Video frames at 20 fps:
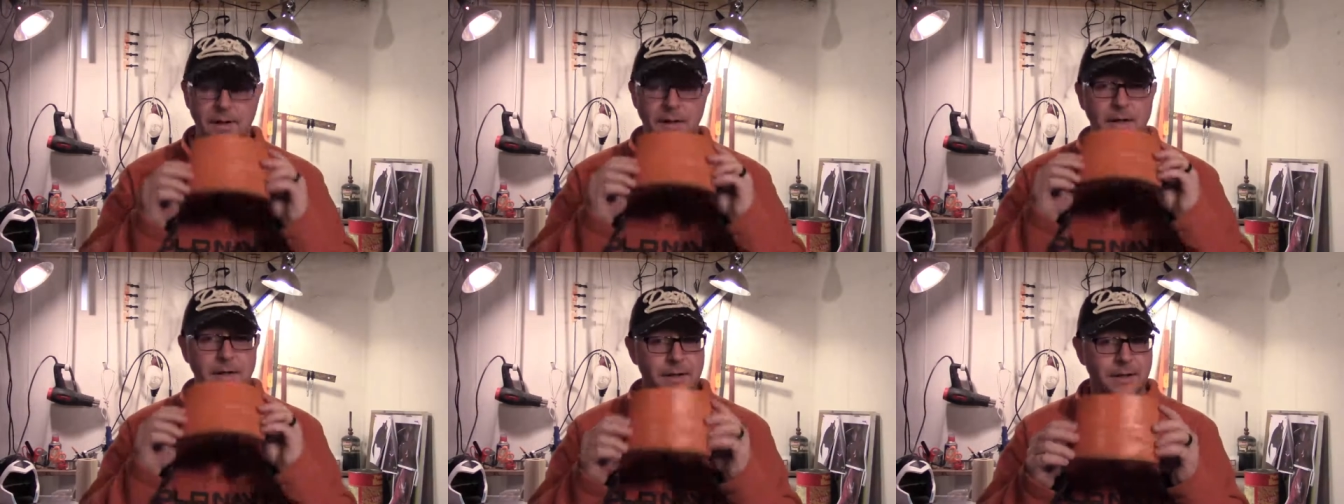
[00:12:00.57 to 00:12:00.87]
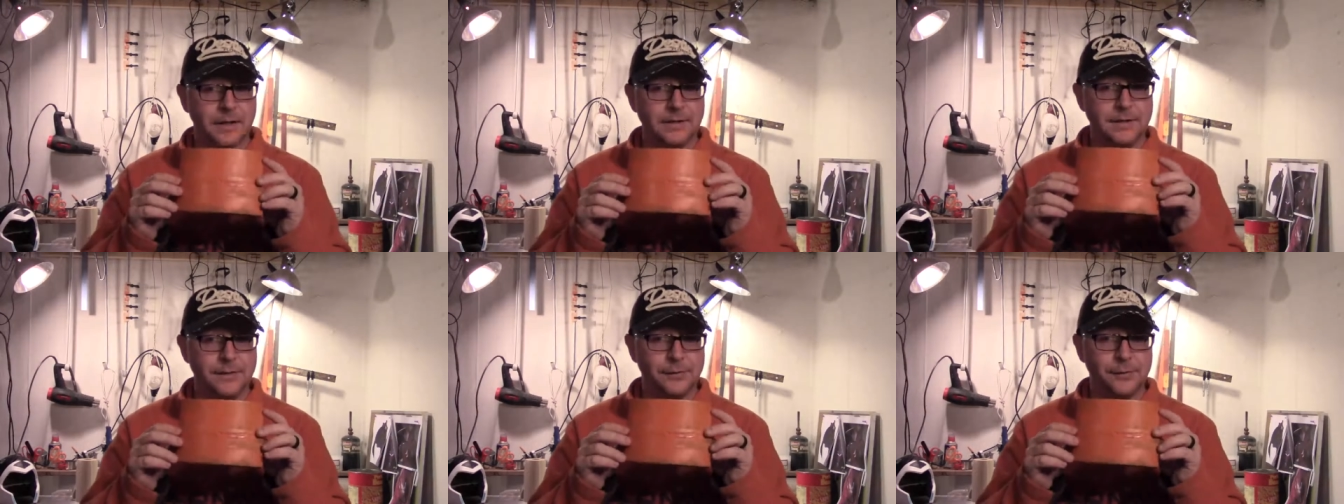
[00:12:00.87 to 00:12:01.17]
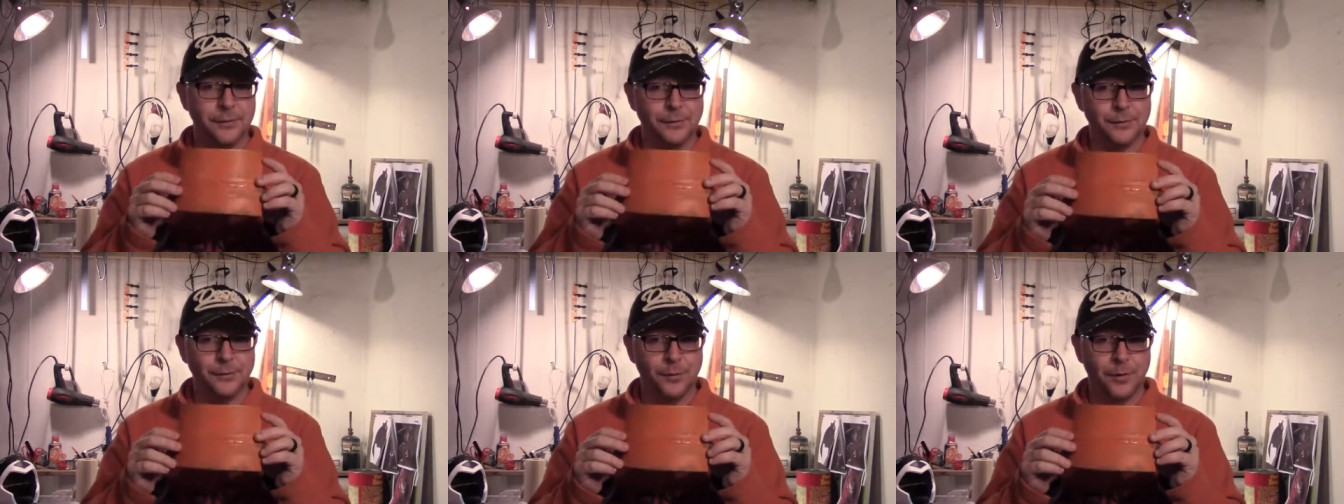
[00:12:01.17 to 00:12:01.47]
Not
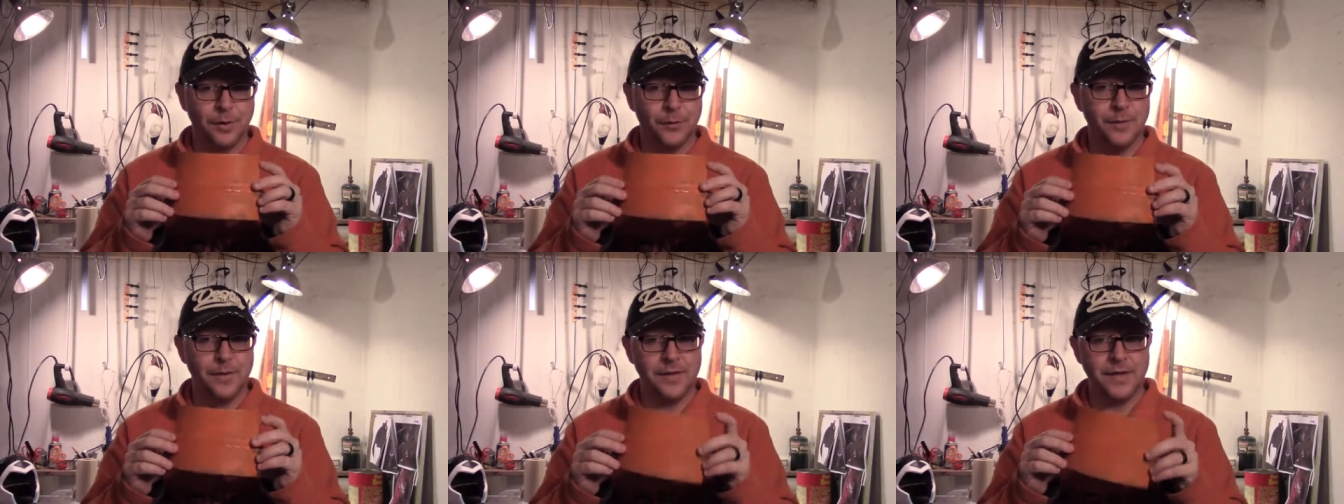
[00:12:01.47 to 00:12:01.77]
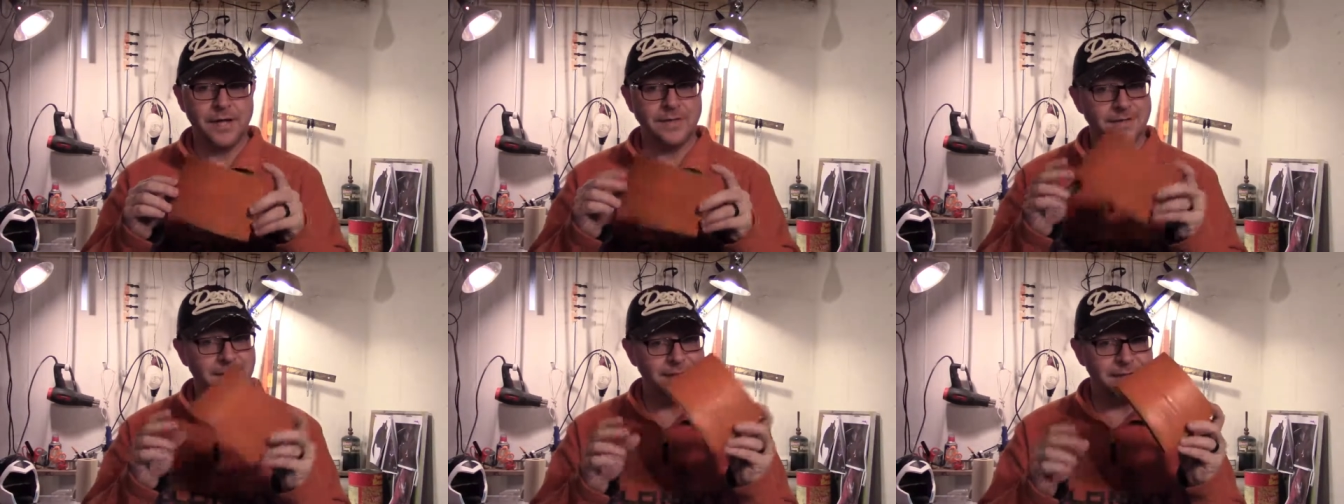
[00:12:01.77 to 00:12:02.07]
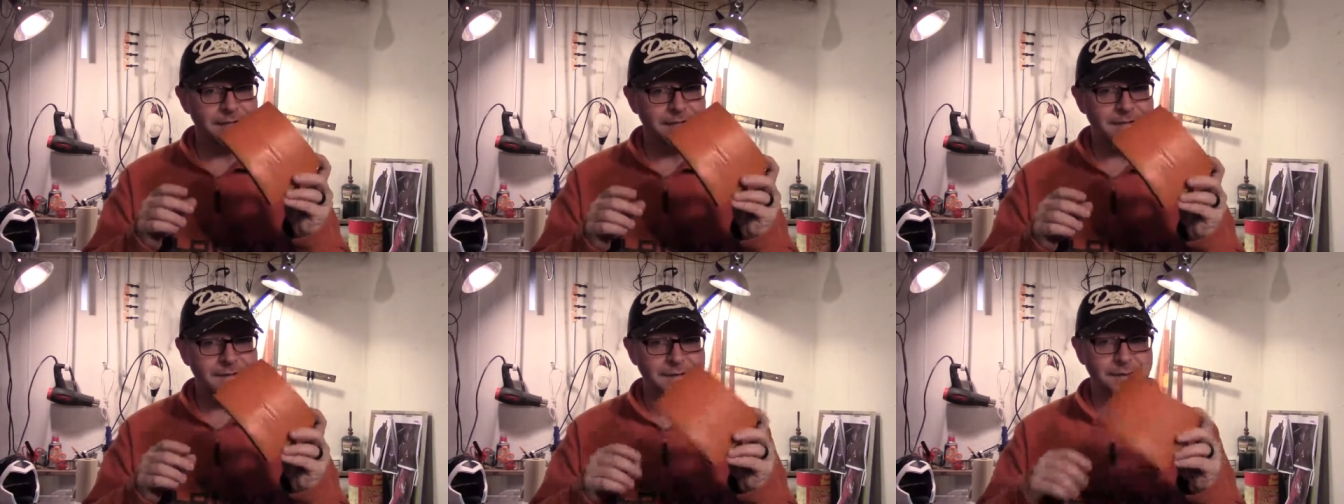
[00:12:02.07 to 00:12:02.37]
difficult to work with as an
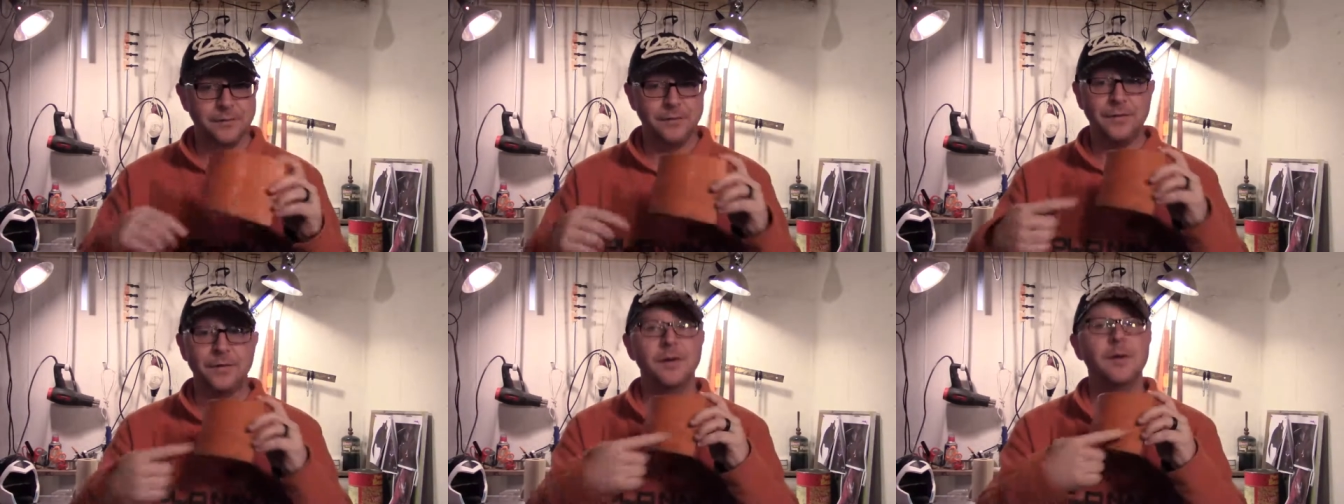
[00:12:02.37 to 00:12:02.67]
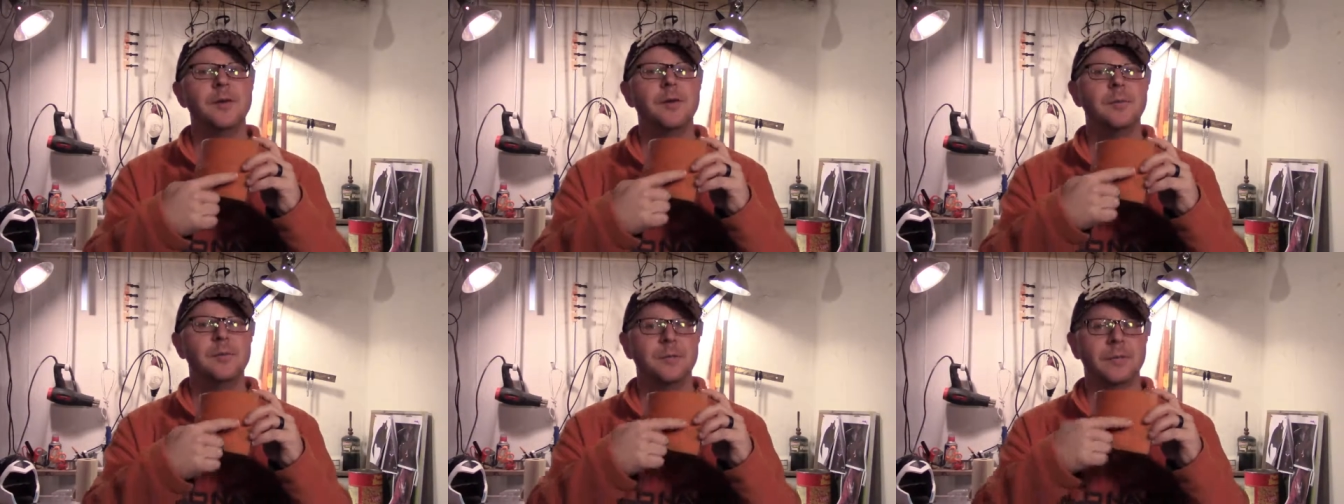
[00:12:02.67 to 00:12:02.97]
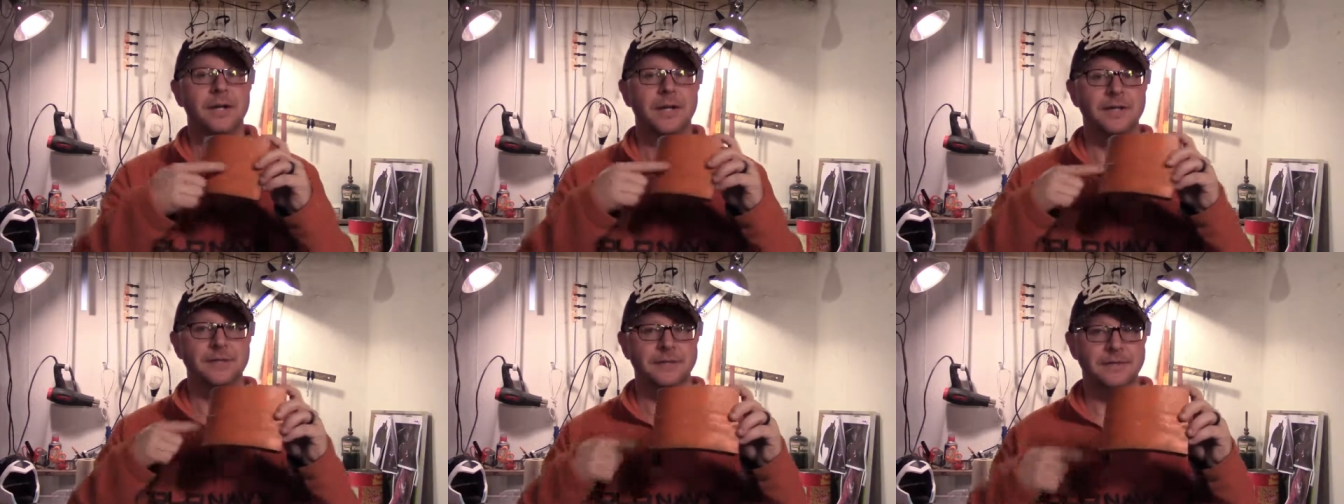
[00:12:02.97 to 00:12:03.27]
adhesive,
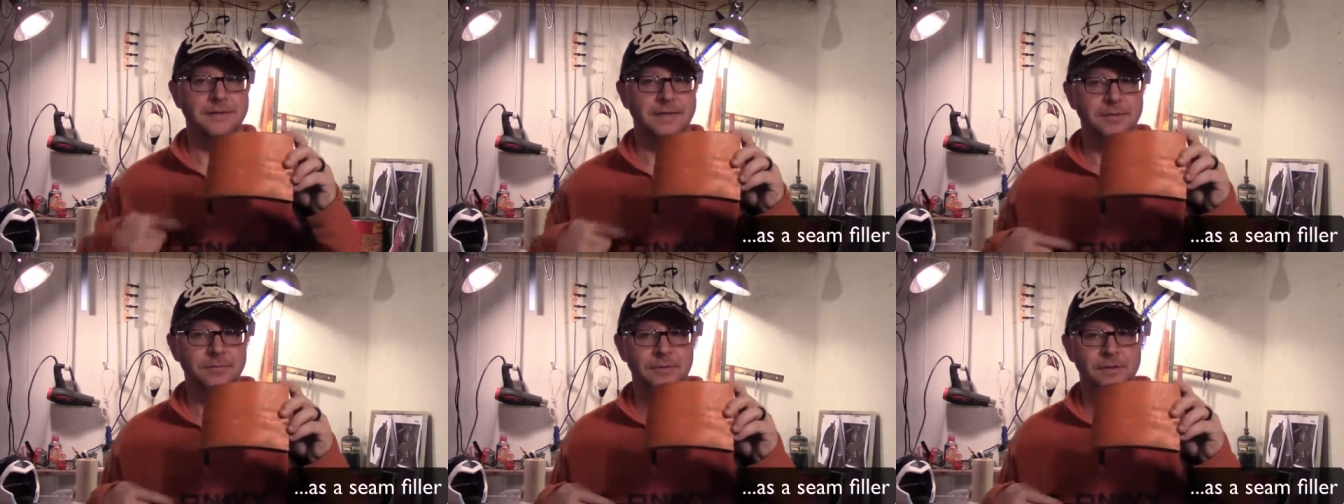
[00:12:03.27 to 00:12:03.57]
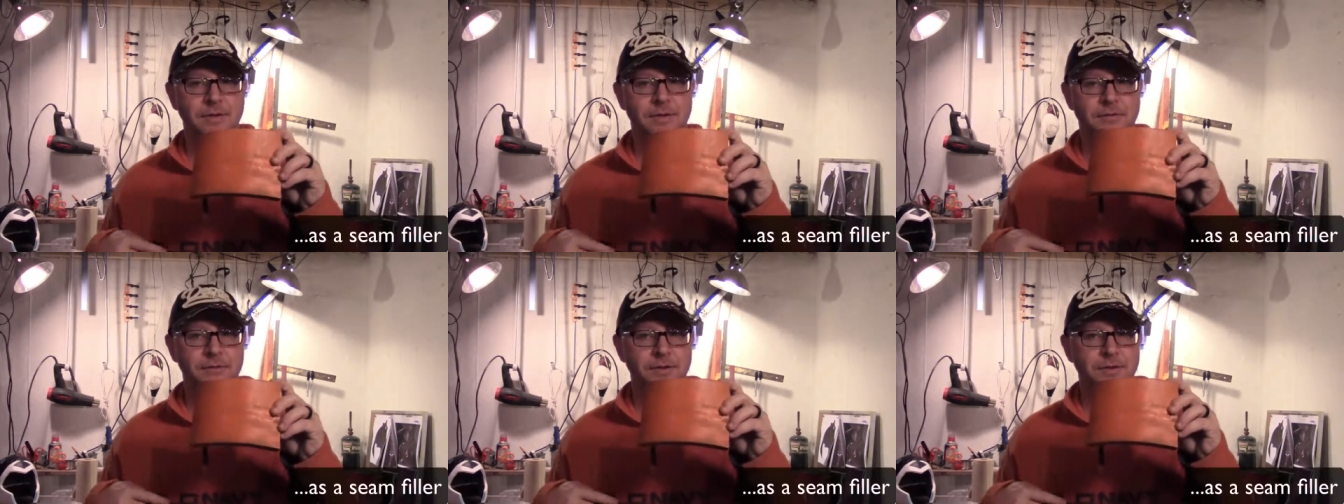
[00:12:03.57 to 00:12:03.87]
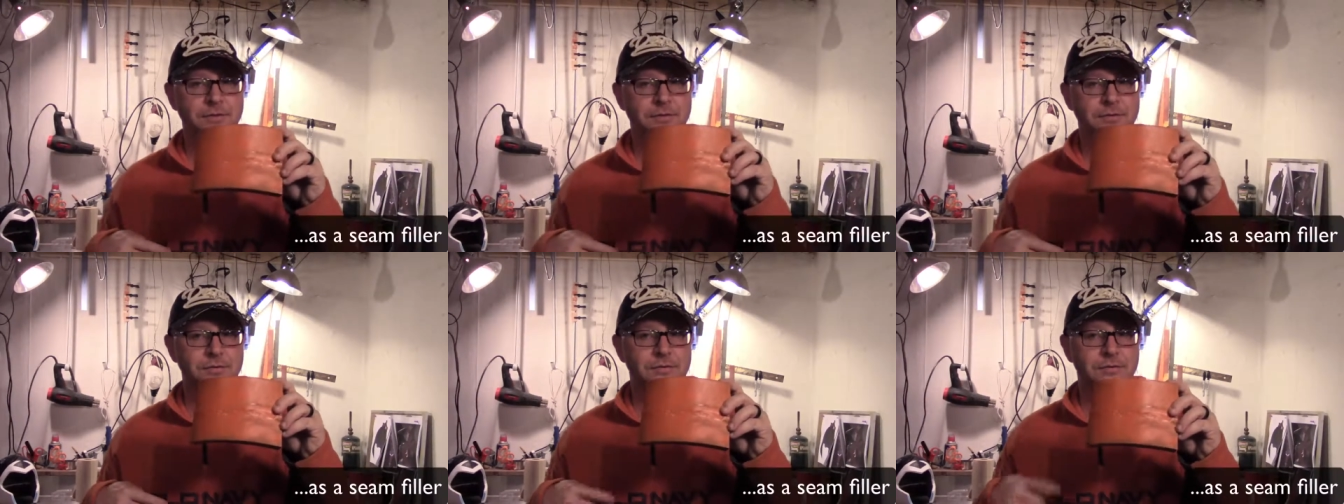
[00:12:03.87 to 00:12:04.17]
but as a seam
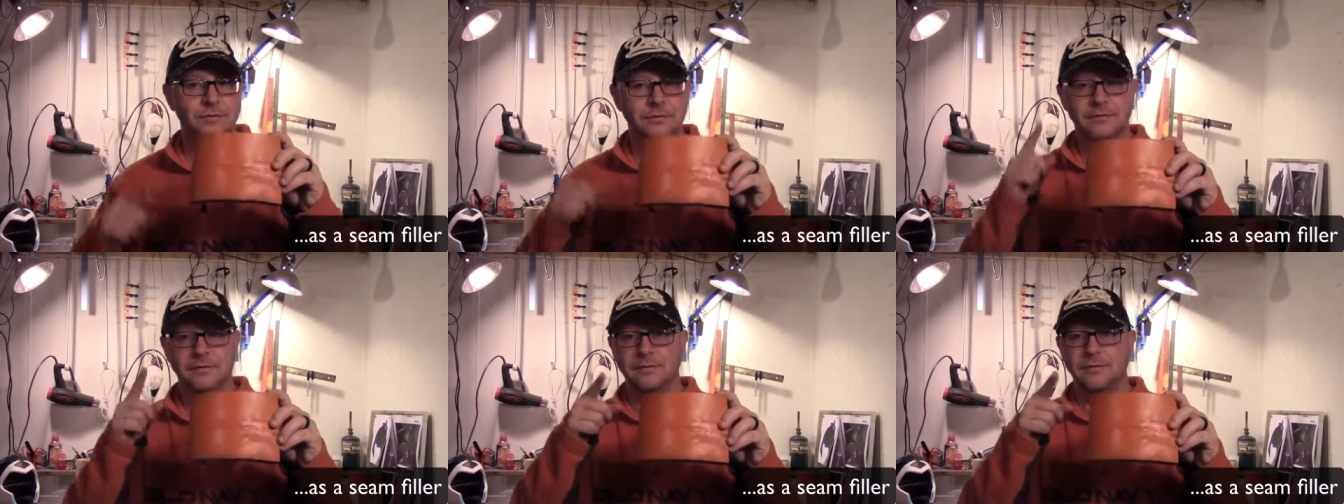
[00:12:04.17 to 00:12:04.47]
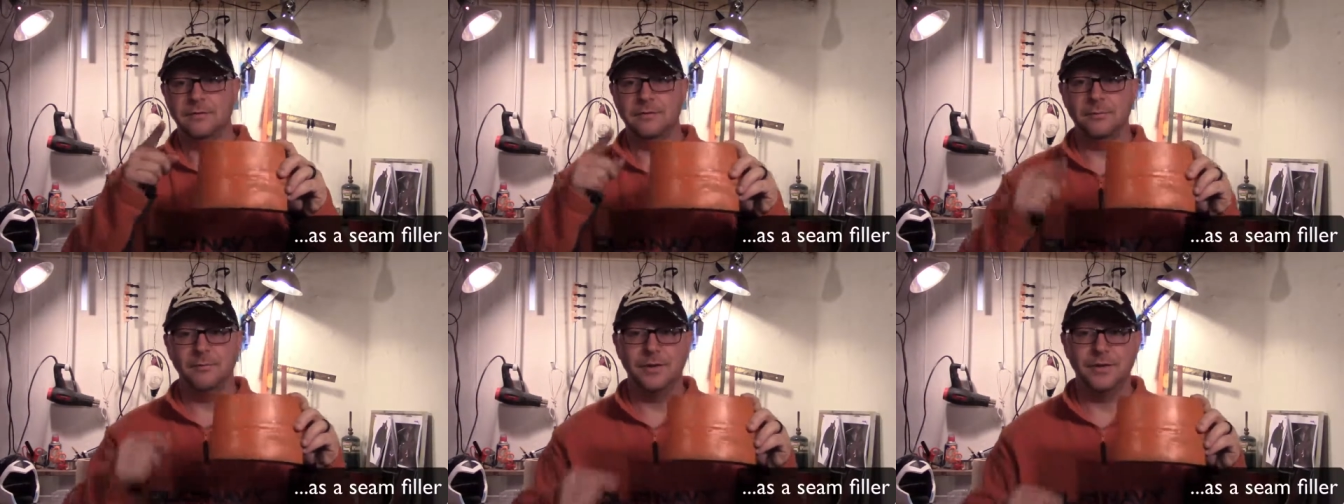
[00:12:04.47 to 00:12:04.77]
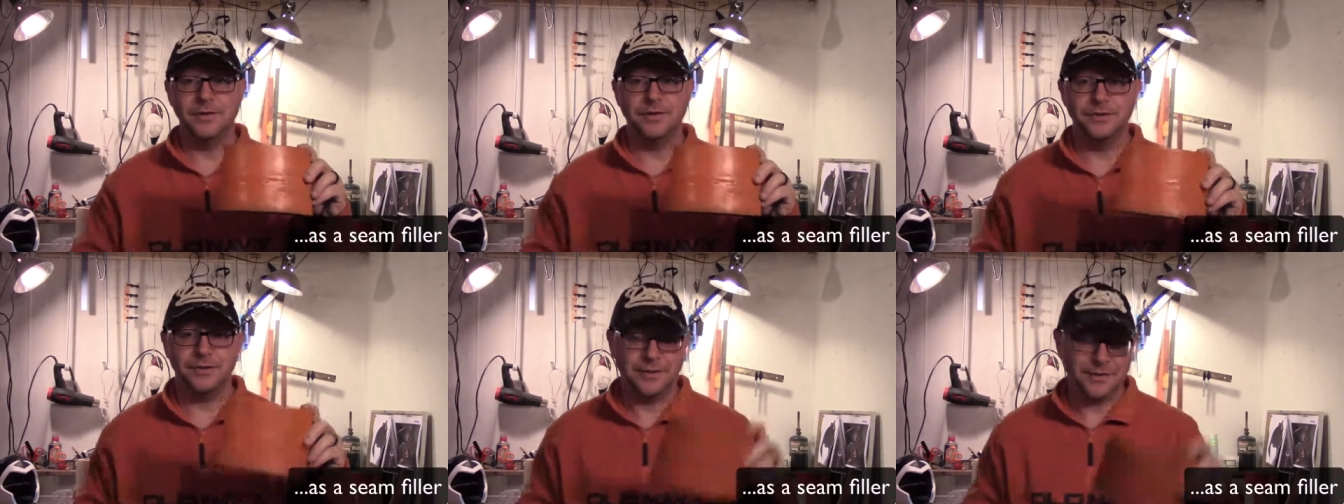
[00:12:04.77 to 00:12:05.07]
coverage. Make sure I